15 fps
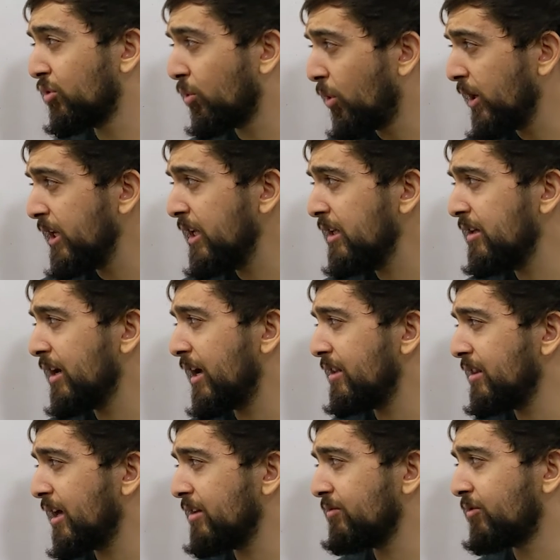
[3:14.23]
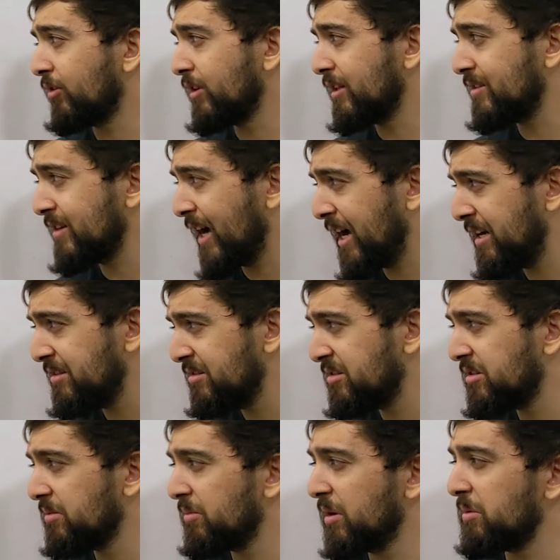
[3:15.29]
20, and then for the
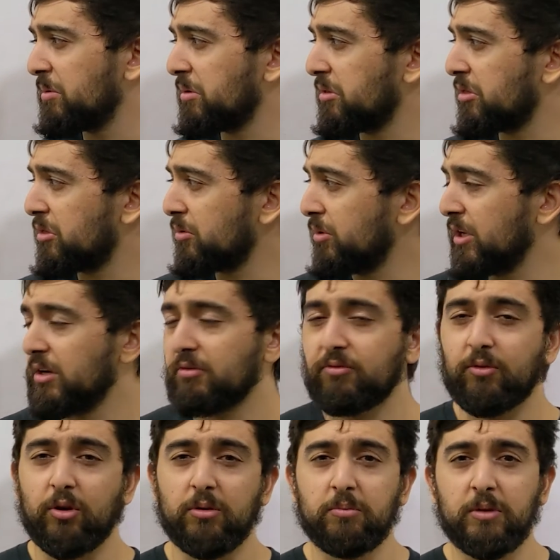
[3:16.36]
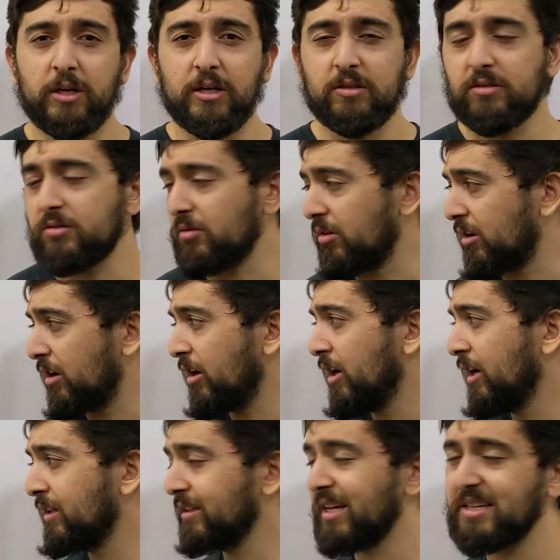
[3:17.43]
10s, maybe about 3 to 4 minutes or
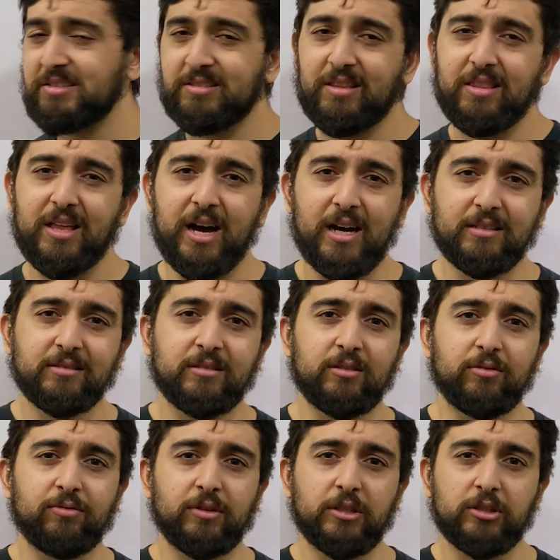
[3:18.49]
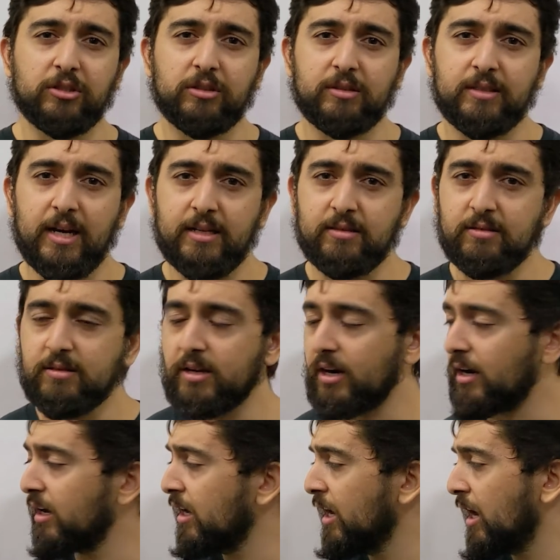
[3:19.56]
less than that to finish the 10s
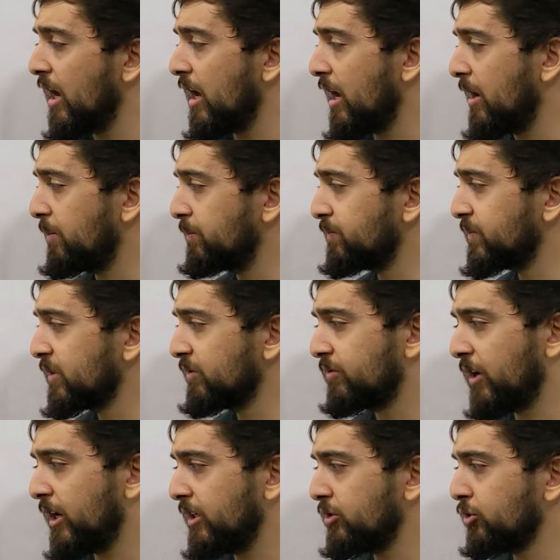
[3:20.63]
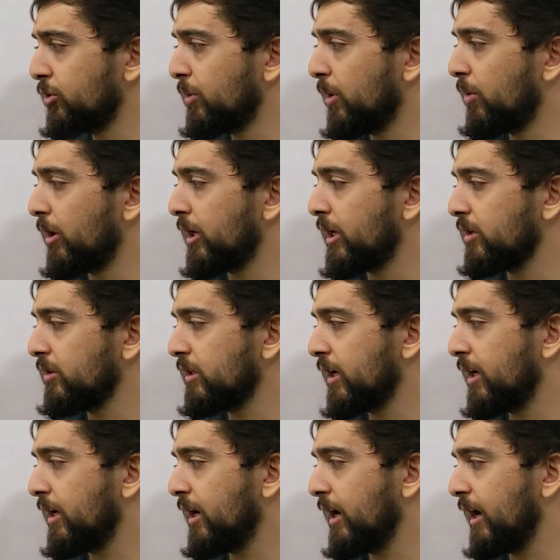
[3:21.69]
there. Very doable workout
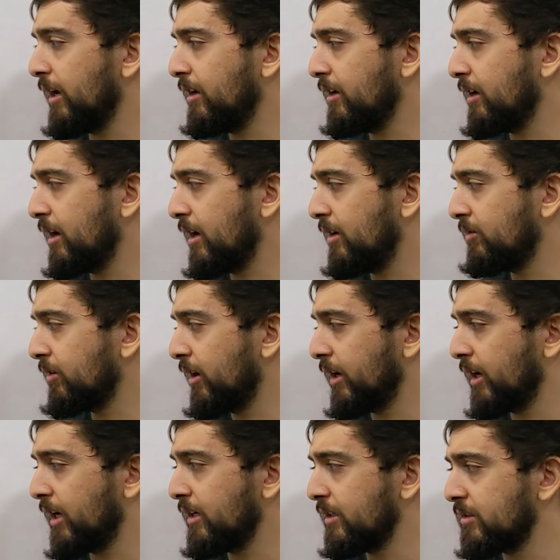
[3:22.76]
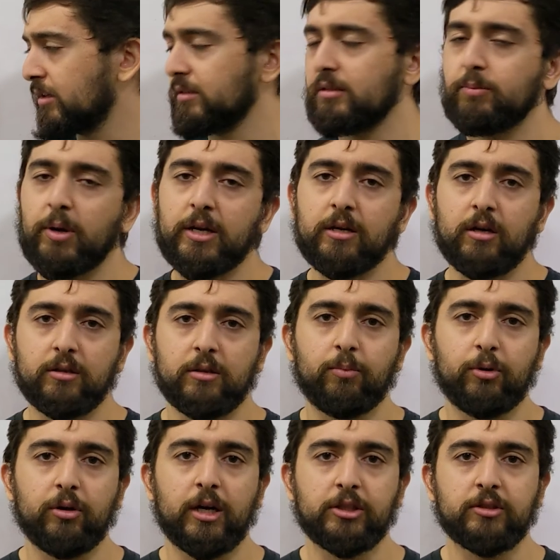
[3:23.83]
there, and again, it's going to depend on the
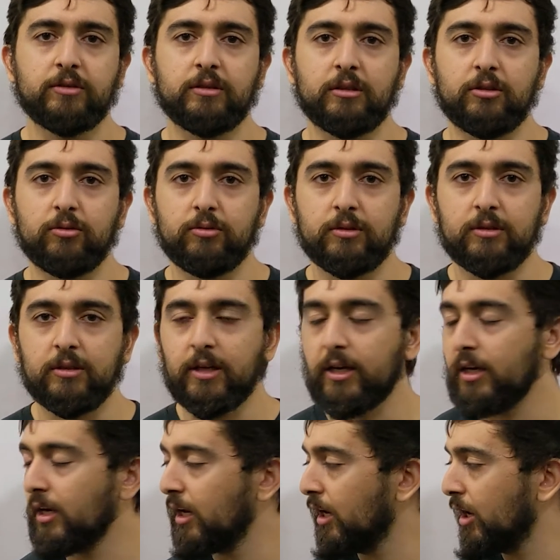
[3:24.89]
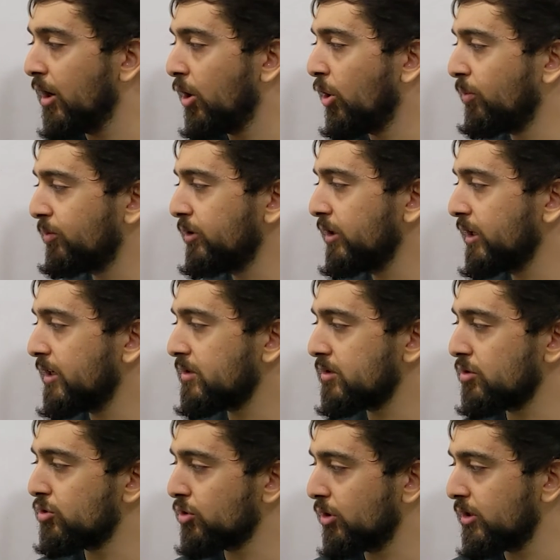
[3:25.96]
progressions that you use today. Hopefully you guys
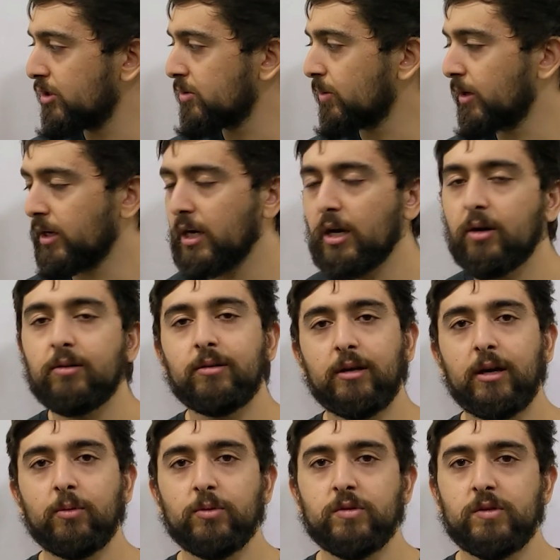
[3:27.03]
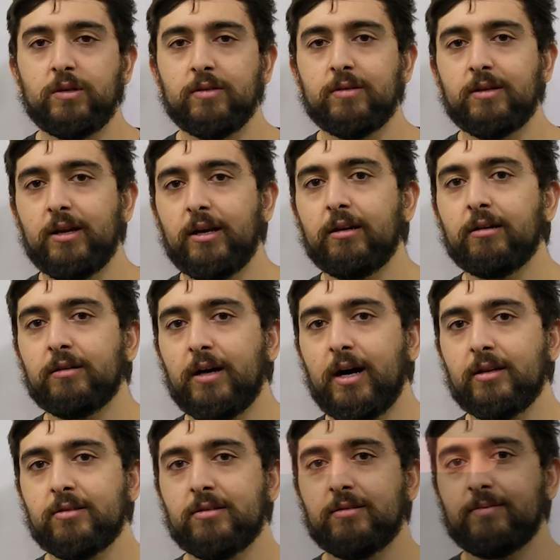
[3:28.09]
enjoy this workout, and we'll see you today in
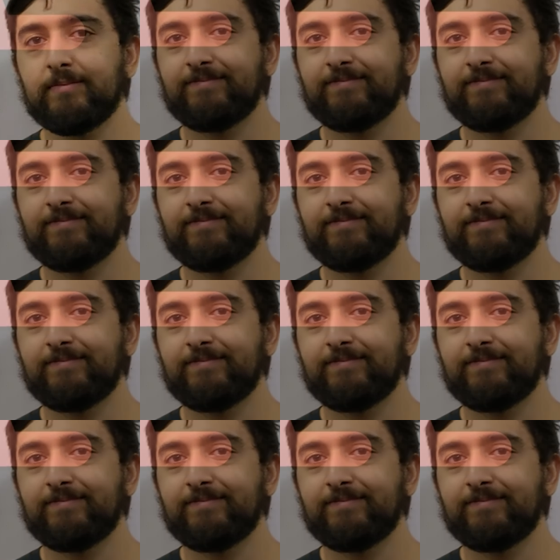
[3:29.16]
class.